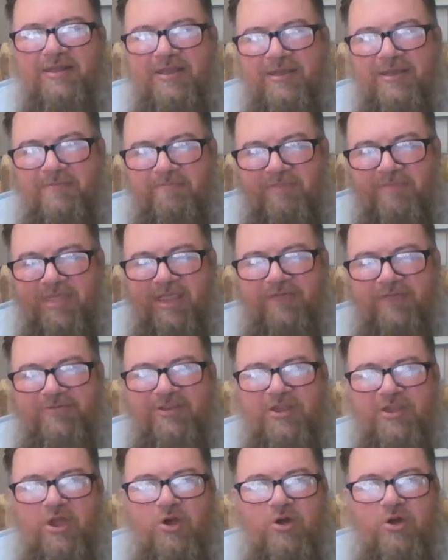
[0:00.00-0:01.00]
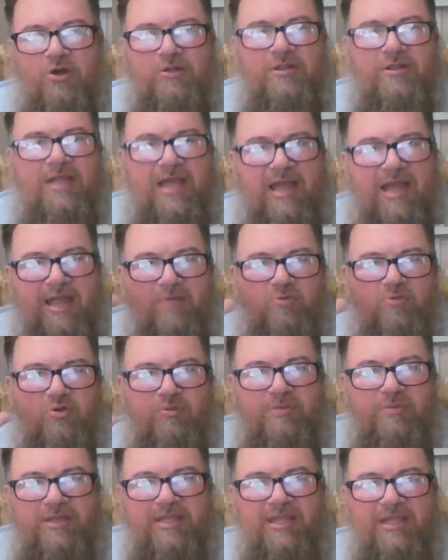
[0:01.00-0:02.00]
And if you go online,
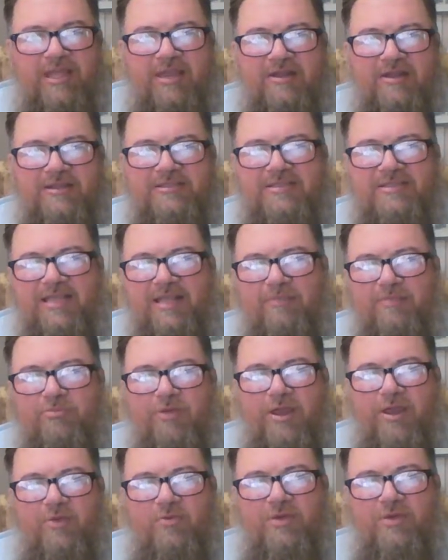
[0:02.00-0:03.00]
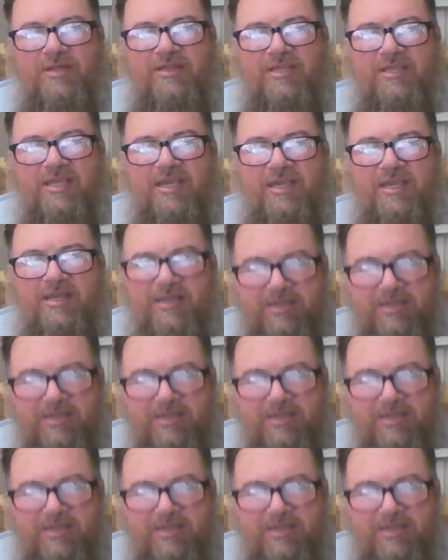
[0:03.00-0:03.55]
we'll be there to celebrate with you.